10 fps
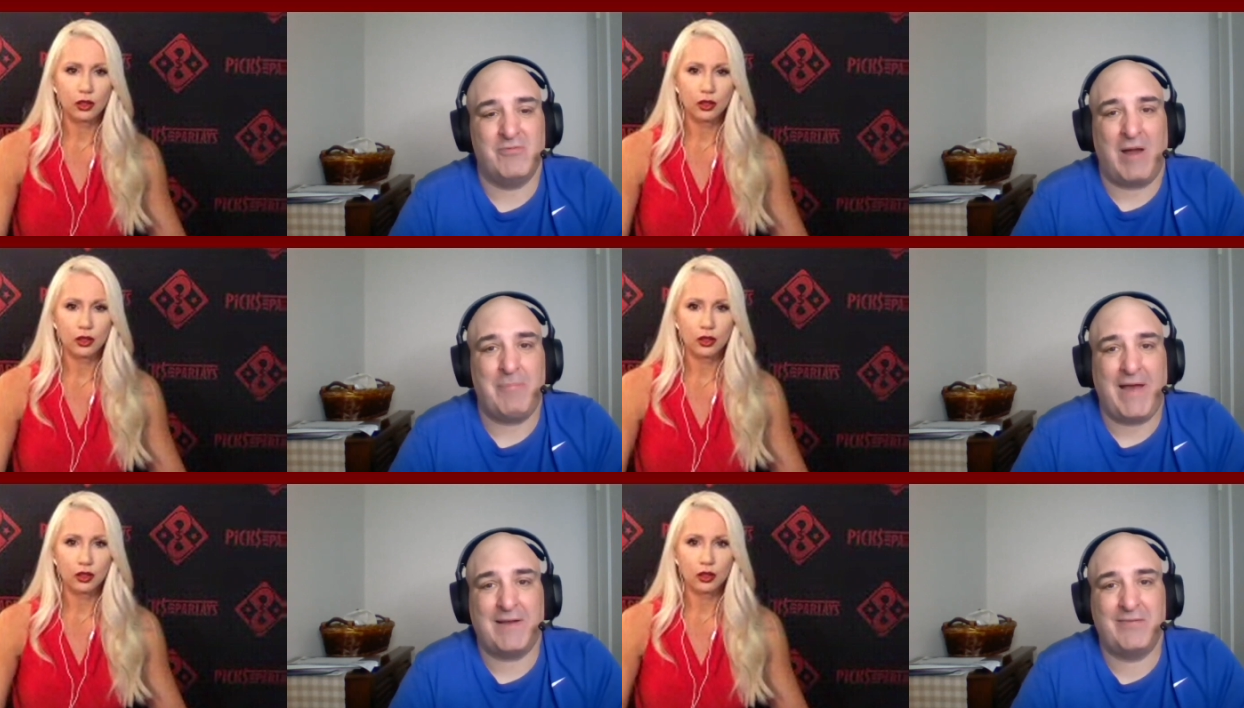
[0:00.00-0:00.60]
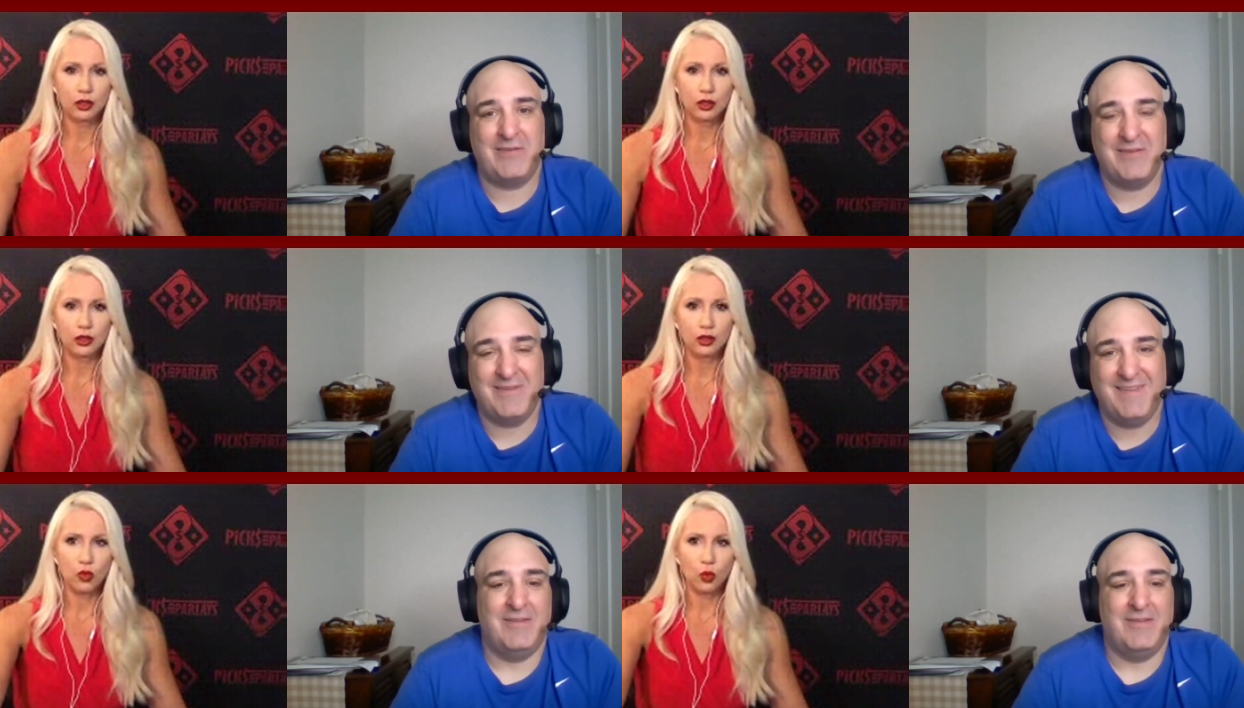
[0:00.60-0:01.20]
Speaker 1: dropbacks.
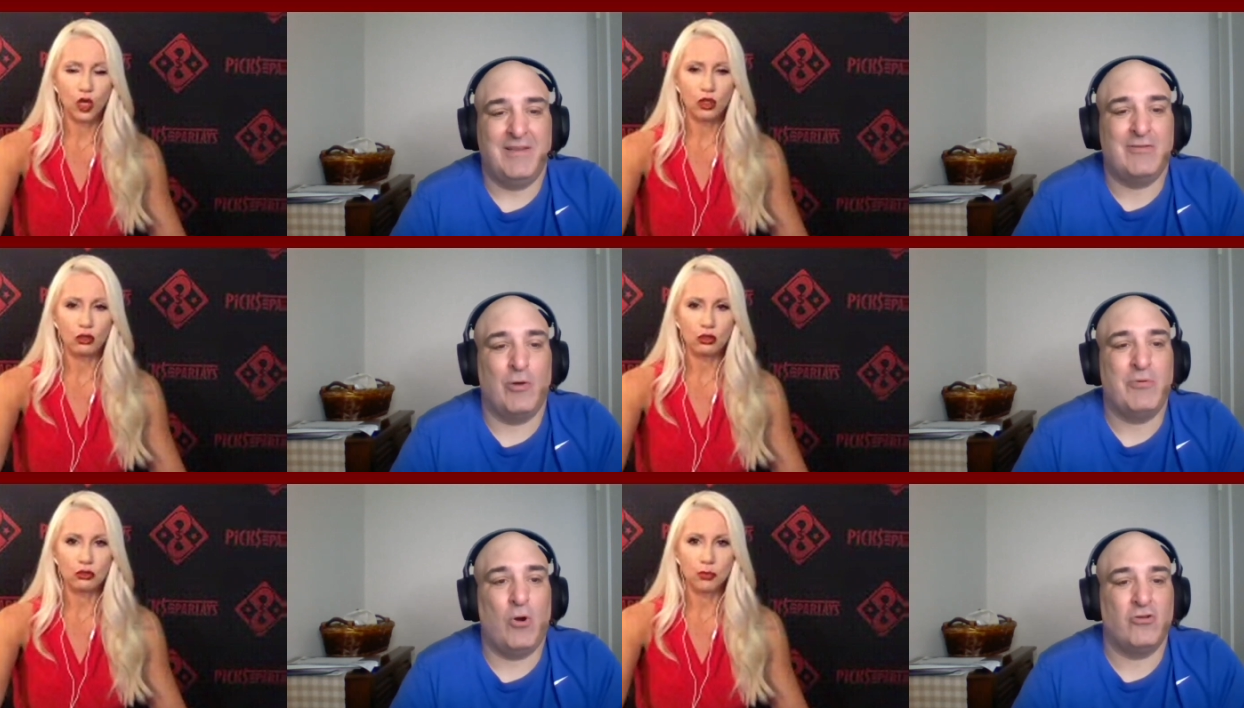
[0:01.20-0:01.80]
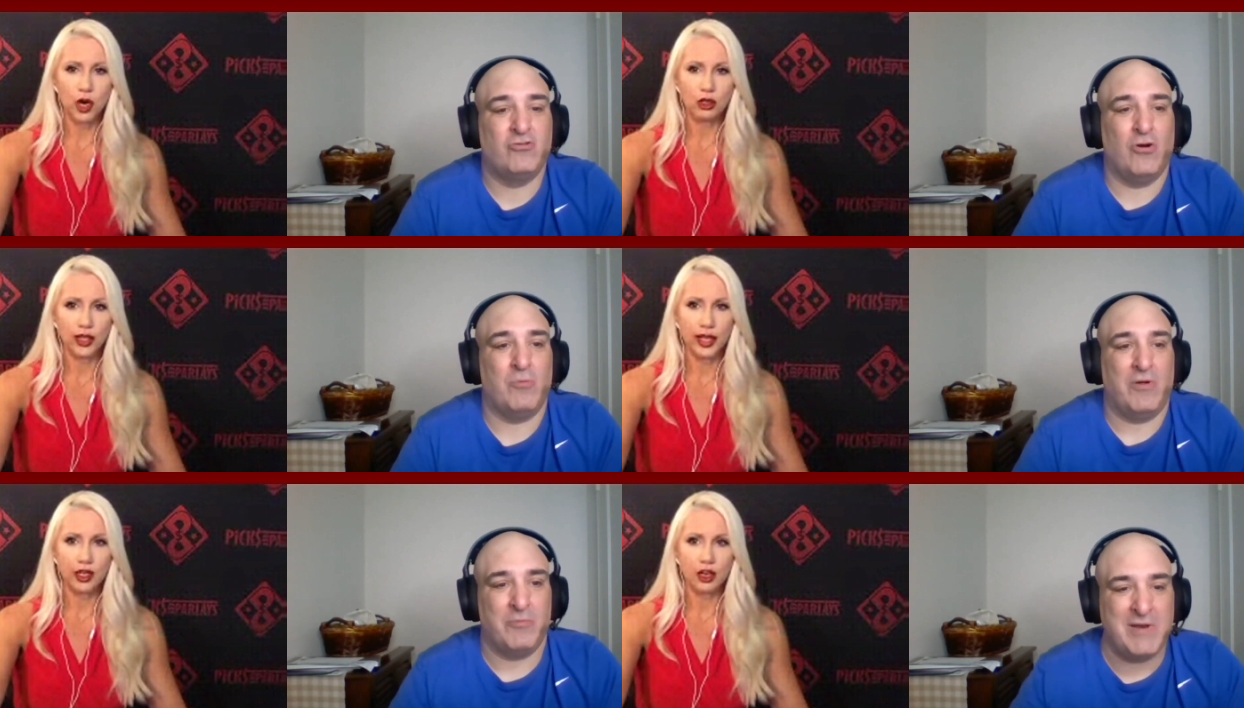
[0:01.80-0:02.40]
Well, let's hope they're all
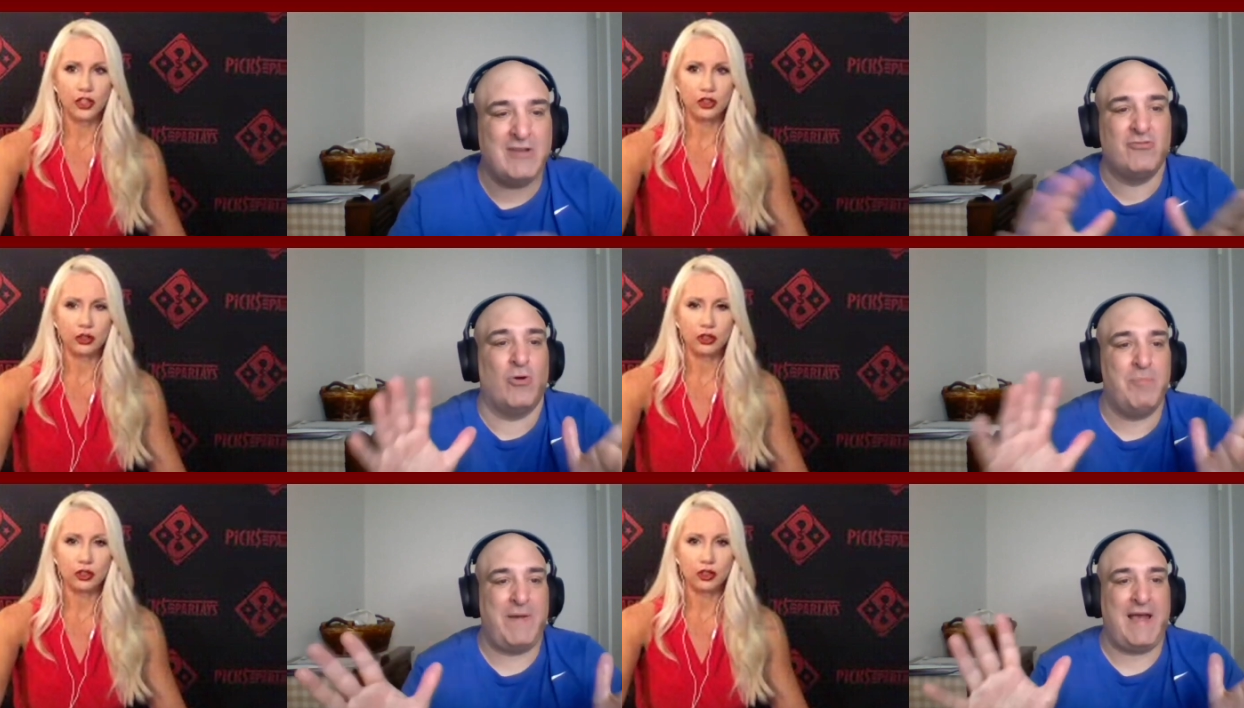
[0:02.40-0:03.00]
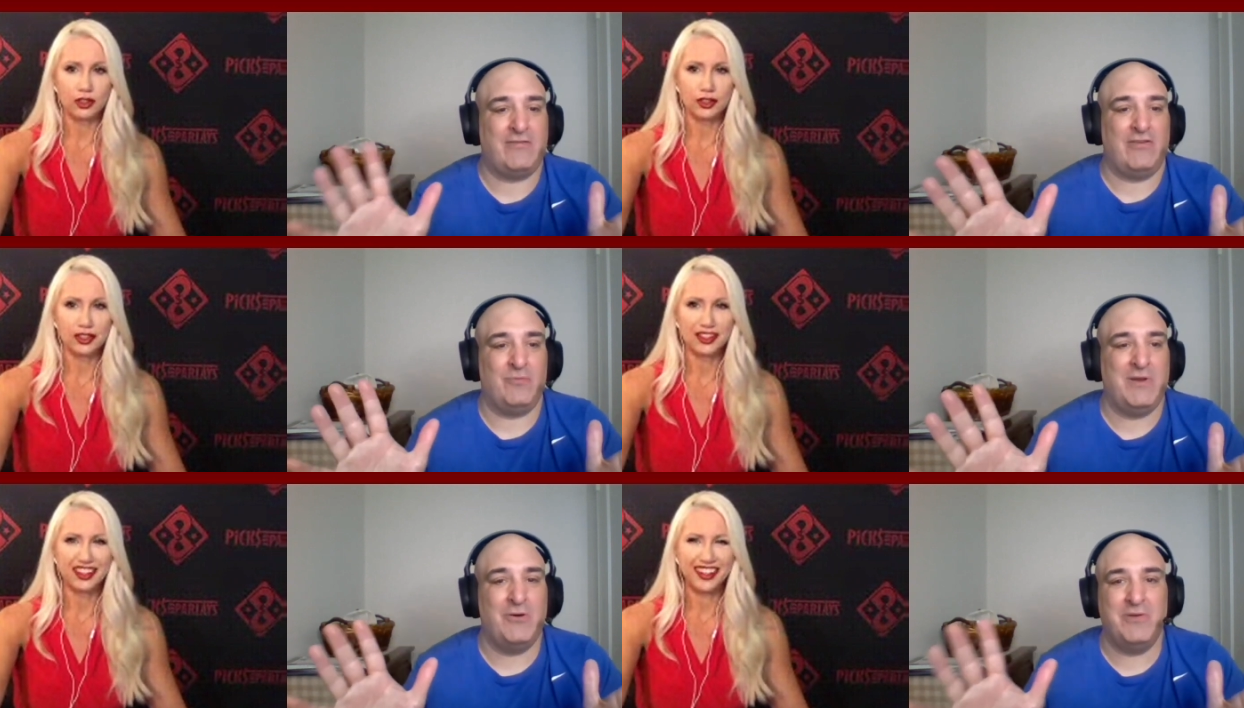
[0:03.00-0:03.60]
short ones. we your... need short passes. We